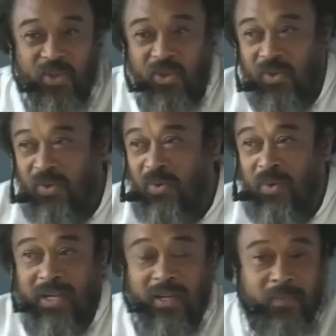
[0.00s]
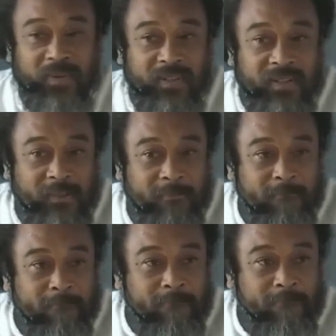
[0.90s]
So what happened
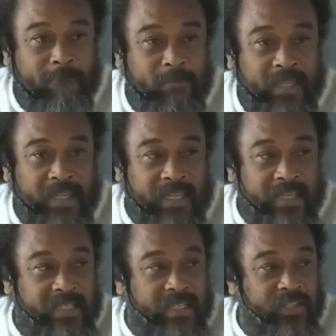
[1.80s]
is